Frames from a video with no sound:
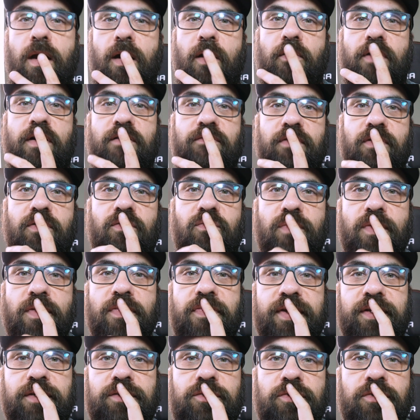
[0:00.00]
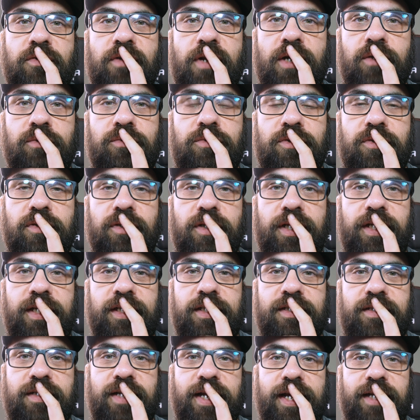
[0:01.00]
However, one thing to note
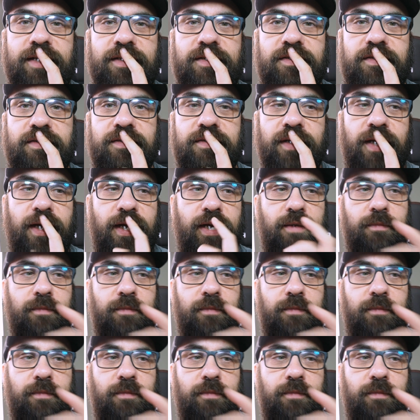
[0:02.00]
is that